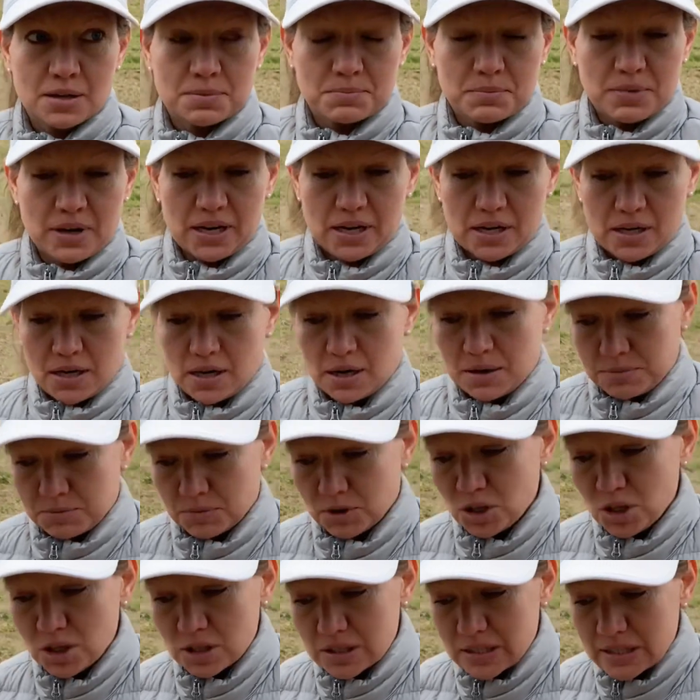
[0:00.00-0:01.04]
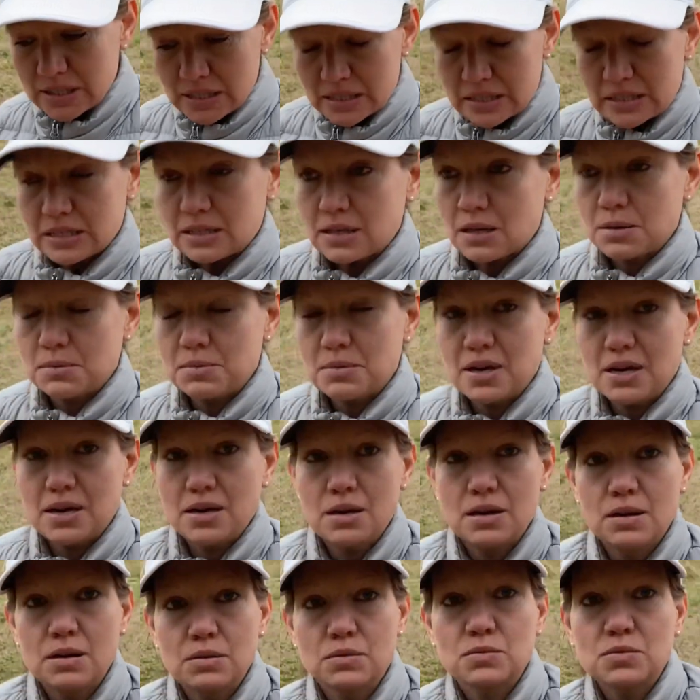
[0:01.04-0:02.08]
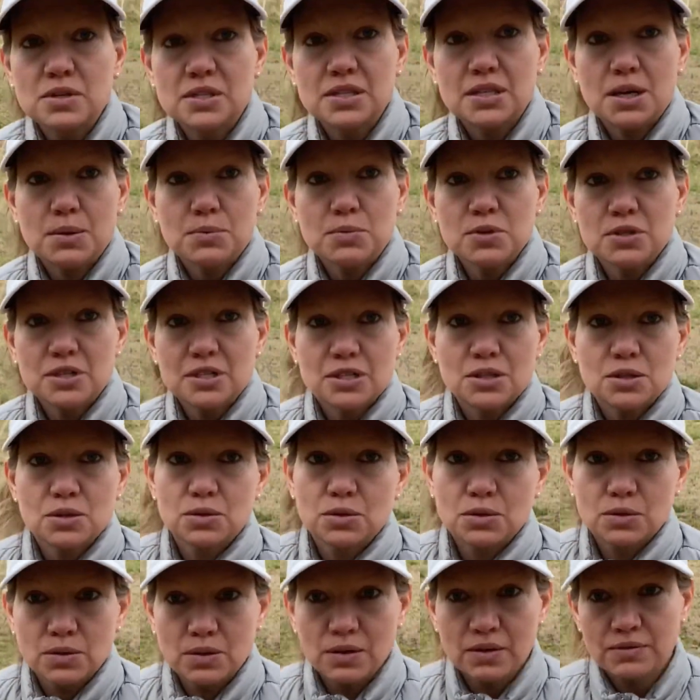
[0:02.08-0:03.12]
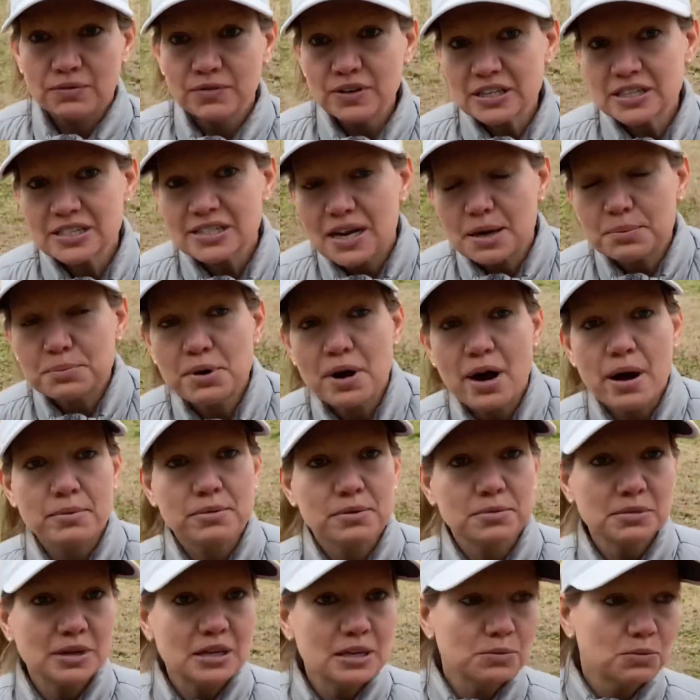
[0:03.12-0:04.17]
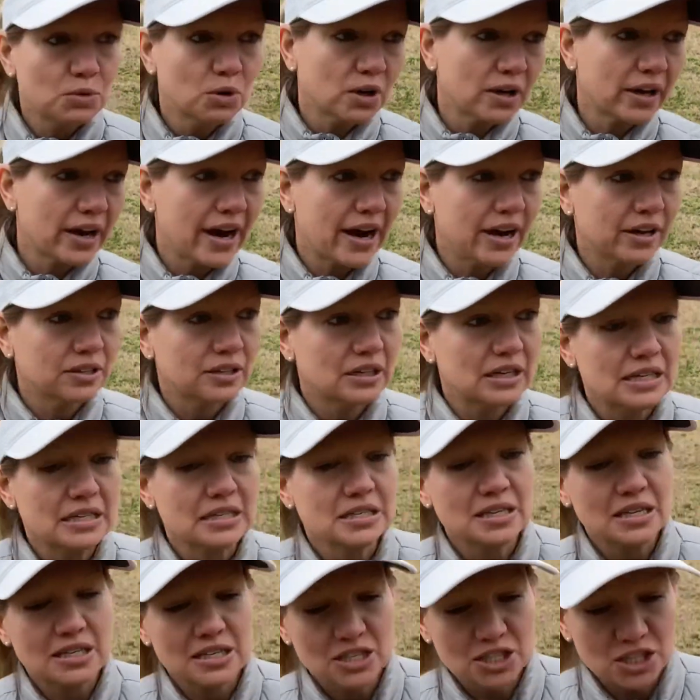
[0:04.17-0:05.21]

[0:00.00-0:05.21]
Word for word: my um, cook system and was able to fix that problem, eat more calories.